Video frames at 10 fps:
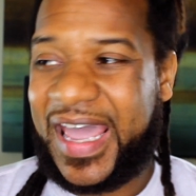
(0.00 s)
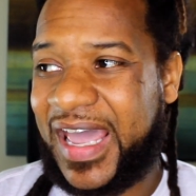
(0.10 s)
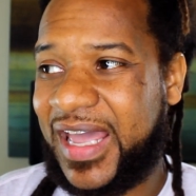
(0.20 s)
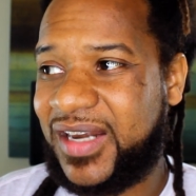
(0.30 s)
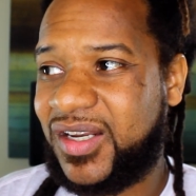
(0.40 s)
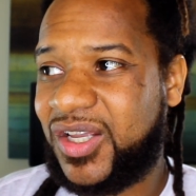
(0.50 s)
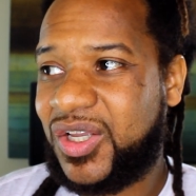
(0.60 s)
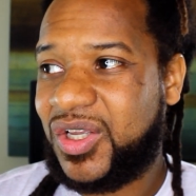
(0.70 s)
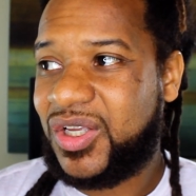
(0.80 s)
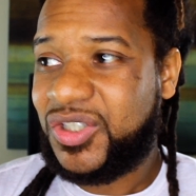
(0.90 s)

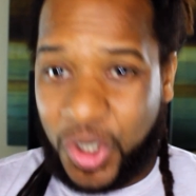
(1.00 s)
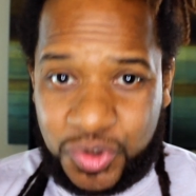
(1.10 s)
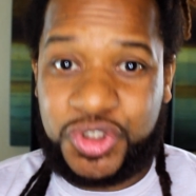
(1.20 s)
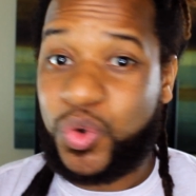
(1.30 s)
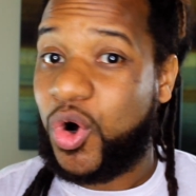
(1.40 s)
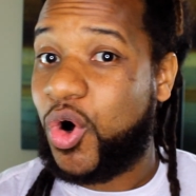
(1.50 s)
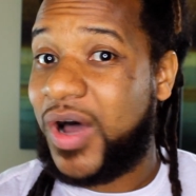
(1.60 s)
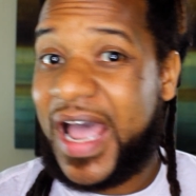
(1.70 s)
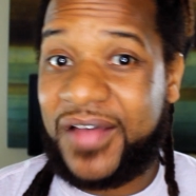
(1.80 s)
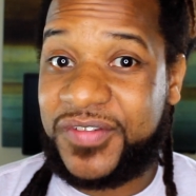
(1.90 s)
And don't you
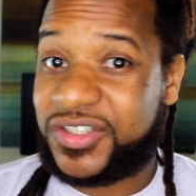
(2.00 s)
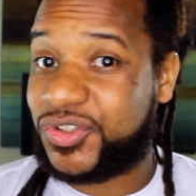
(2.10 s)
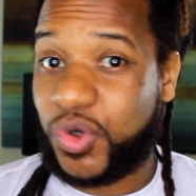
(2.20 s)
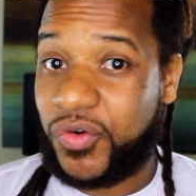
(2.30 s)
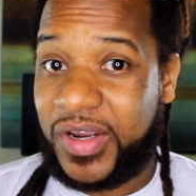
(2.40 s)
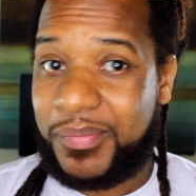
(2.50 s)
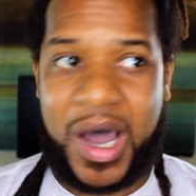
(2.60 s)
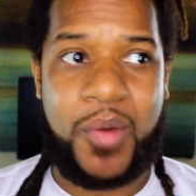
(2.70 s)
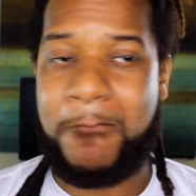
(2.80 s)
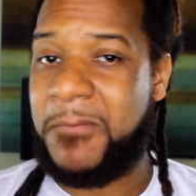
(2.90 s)
all have this story
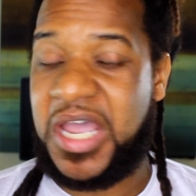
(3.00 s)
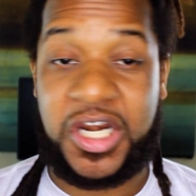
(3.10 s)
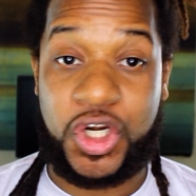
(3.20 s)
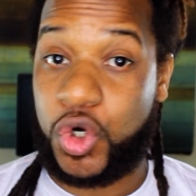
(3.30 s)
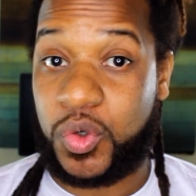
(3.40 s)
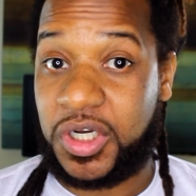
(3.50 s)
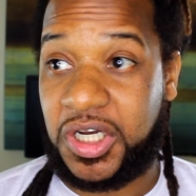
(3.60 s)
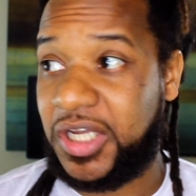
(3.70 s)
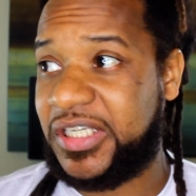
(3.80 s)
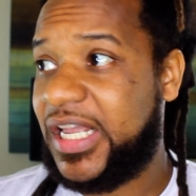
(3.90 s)
about men are no
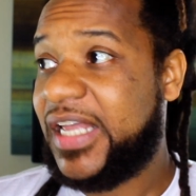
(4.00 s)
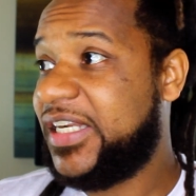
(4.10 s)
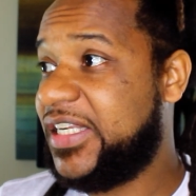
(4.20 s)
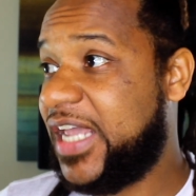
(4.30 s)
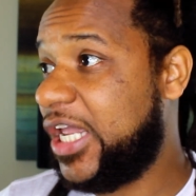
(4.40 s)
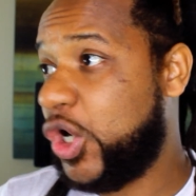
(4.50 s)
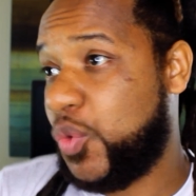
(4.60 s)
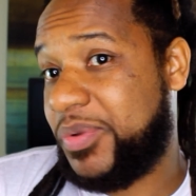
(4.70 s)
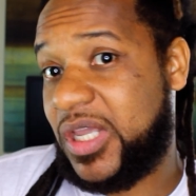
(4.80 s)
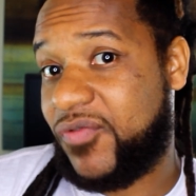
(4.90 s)
good, they
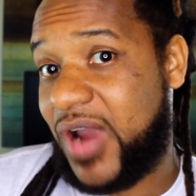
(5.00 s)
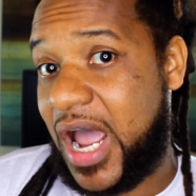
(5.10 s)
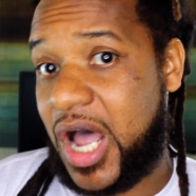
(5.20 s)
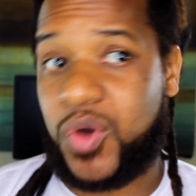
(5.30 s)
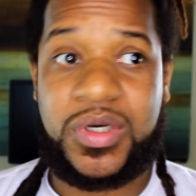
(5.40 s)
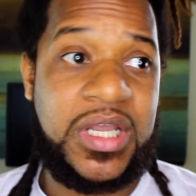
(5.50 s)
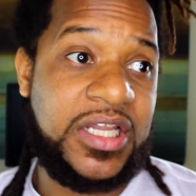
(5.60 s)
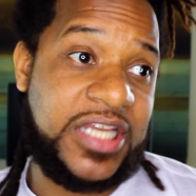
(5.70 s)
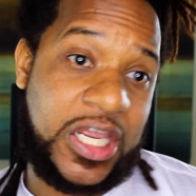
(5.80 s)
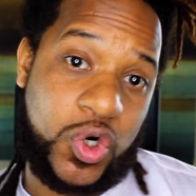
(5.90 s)
don't be around,
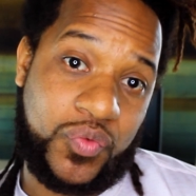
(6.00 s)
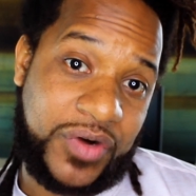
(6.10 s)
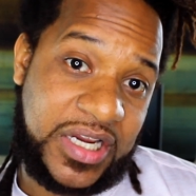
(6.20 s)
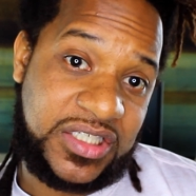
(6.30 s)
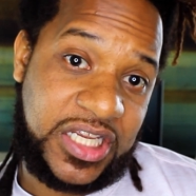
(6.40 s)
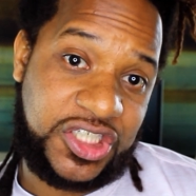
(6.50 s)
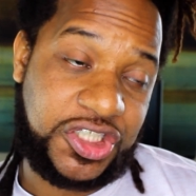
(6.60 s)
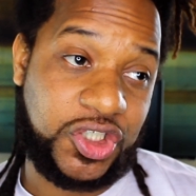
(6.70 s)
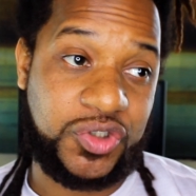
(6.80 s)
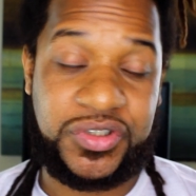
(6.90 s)
they don't raise their
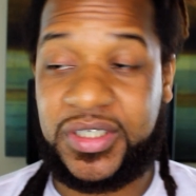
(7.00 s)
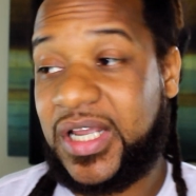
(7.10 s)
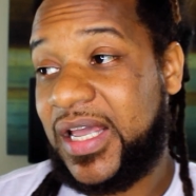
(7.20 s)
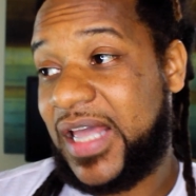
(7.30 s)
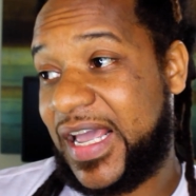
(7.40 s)
children,